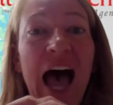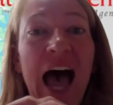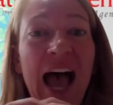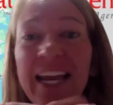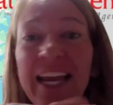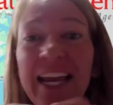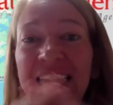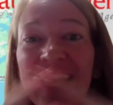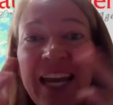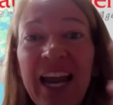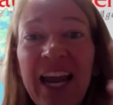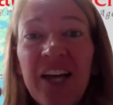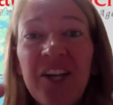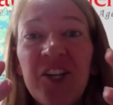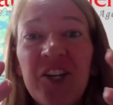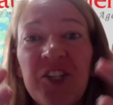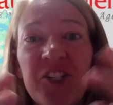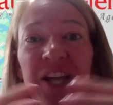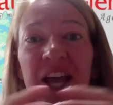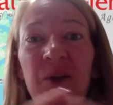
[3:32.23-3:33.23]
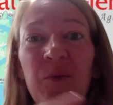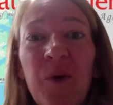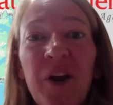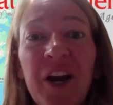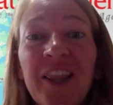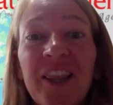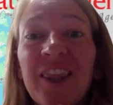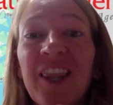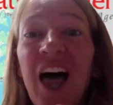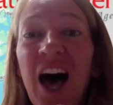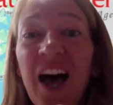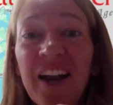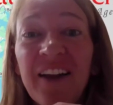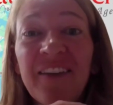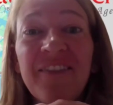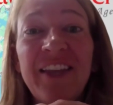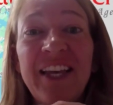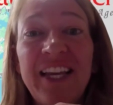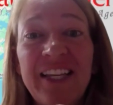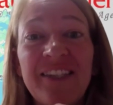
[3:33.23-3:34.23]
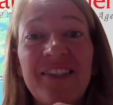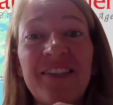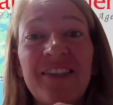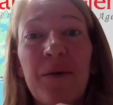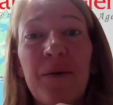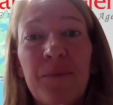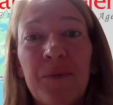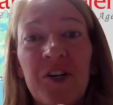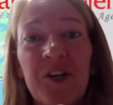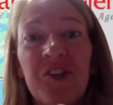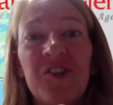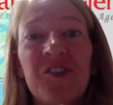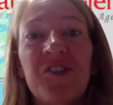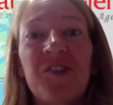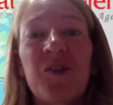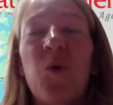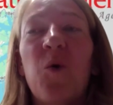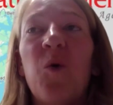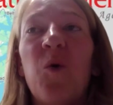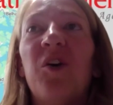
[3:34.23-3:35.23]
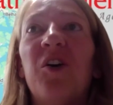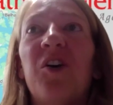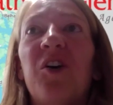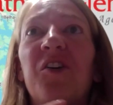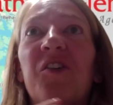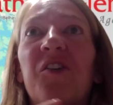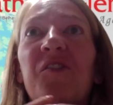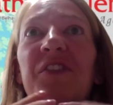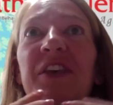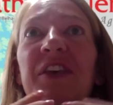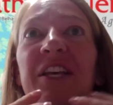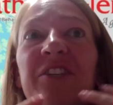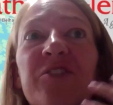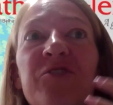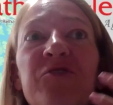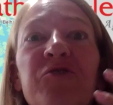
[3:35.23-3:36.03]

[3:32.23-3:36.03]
I didn't understand what a lot of these numbers or these